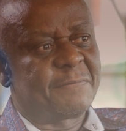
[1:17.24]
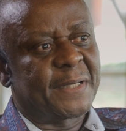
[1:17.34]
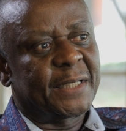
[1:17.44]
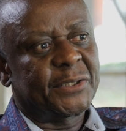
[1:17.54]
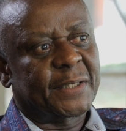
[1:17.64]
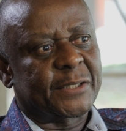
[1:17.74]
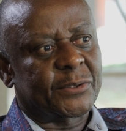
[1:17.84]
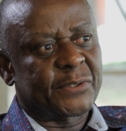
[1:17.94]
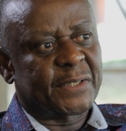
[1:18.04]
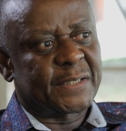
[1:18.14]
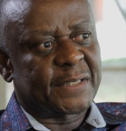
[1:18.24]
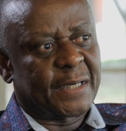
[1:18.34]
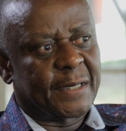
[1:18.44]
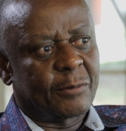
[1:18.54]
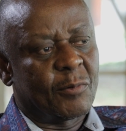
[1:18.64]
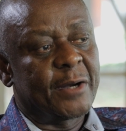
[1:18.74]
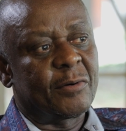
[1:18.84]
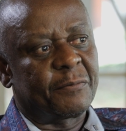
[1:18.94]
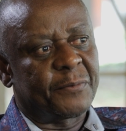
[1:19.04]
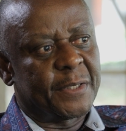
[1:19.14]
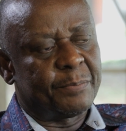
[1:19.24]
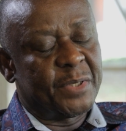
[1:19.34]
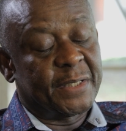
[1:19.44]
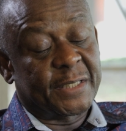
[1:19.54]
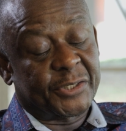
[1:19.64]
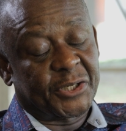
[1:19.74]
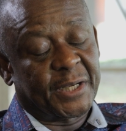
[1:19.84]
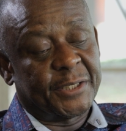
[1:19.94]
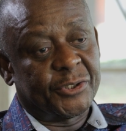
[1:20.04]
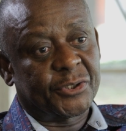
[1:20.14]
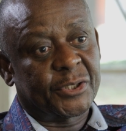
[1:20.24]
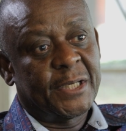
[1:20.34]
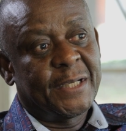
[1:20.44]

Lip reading: financial resources are one of the biggest challenge